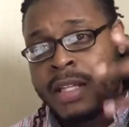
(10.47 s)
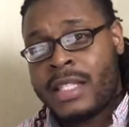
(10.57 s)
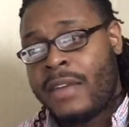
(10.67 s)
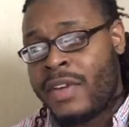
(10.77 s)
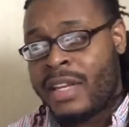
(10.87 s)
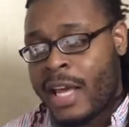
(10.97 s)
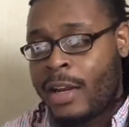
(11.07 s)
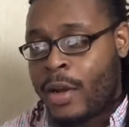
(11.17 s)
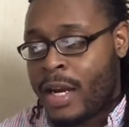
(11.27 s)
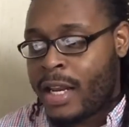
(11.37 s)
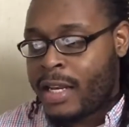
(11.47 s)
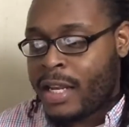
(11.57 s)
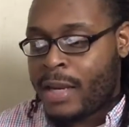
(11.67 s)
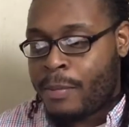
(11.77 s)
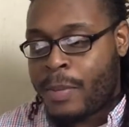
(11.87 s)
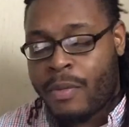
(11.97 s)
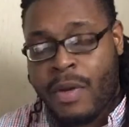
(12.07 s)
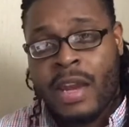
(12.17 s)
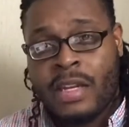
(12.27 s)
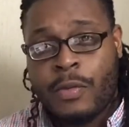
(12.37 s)
save it, download it, and then be
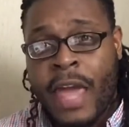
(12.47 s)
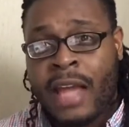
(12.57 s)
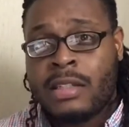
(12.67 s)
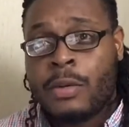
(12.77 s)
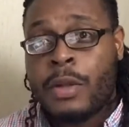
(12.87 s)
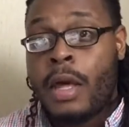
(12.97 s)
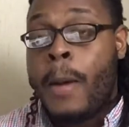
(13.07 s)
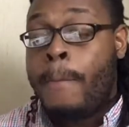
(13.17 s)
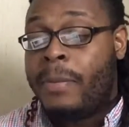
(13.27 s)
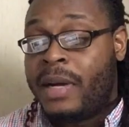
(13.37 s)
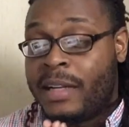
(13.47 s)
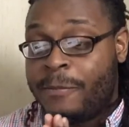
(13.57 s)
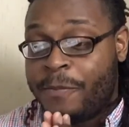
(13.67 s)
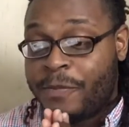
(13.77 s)
ready to react to it. But